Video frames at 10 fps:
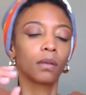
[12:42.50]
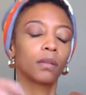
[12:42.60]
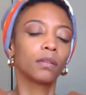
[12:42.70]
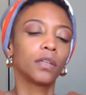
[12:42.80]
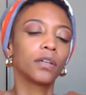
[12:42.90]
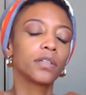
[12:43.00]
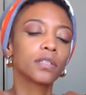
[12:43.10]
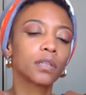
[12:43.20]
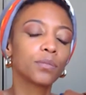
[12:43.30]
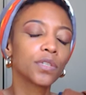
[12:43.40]
there is
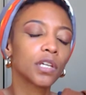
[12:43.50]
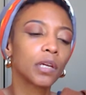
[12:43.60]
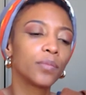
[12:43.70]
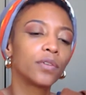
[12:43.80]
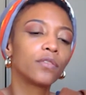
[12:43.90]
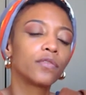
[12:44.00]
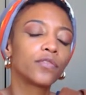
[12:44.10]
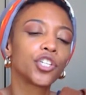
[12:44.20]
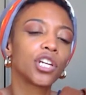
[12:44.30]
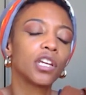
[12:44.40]
some type of
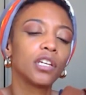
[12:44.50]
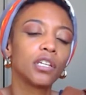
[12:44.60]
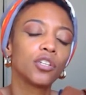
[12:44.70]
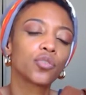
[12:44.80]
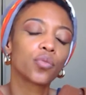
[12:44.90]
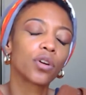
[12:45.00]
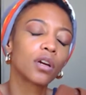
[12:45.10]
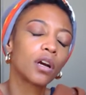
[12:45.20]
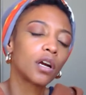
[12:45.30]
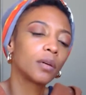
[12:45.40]
change or
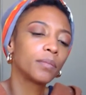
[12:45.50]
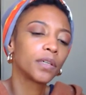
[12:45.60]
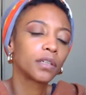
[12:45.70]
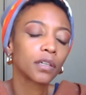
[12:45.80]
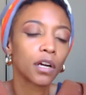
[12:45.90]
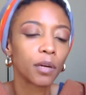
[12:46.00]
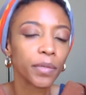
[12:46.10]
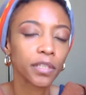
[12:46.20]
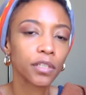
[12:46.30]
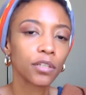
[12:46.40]
karmic
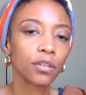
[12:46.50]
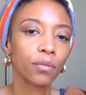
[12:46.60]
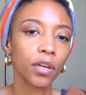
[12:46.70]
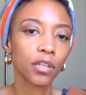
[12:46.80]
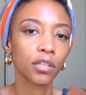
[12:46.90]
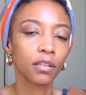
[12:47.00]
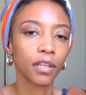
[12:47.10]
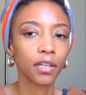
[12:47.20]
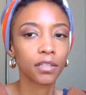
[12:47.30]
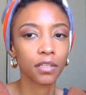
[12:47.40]
situation that
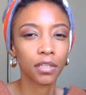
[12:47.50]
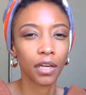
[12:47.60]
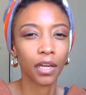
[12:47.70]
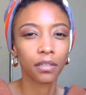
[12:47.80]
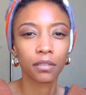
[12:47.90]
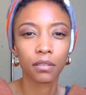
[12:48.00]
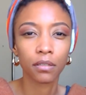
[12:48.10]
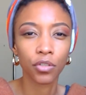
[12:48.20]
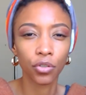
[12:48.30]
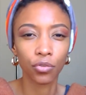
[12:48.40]
is attached
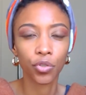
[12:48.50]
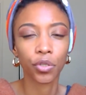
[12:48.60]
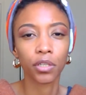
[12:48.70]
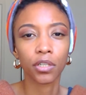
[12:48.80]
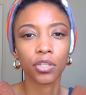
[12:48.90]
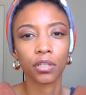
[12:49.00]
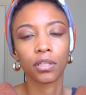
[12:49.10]
to tradition,